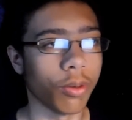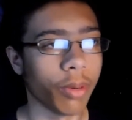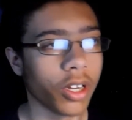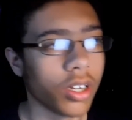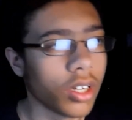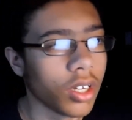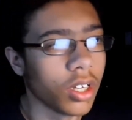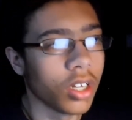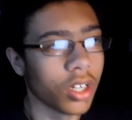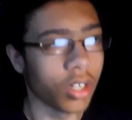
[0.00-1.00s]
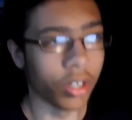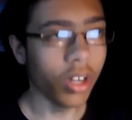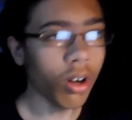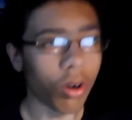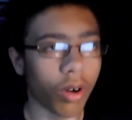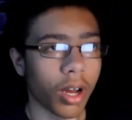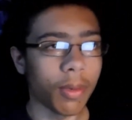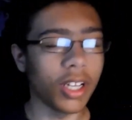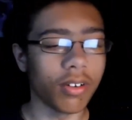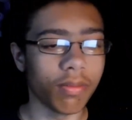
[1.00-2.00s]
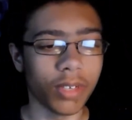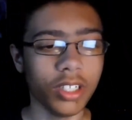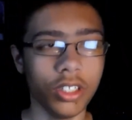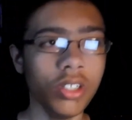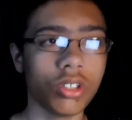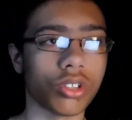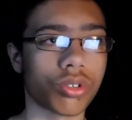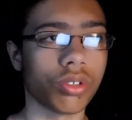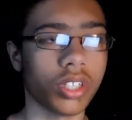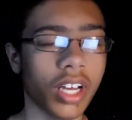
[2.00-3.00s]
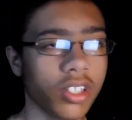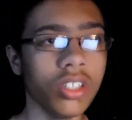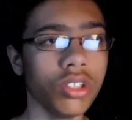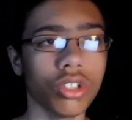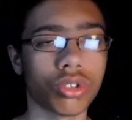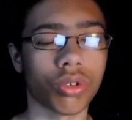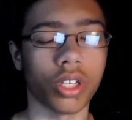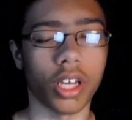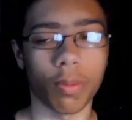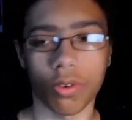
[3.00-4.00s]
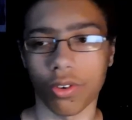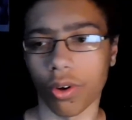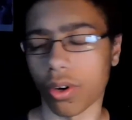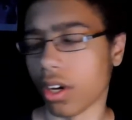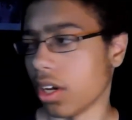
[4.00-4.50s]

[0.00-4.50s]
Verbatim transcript: But no, I mean, it didn't destroy. That didn't destroy the episode.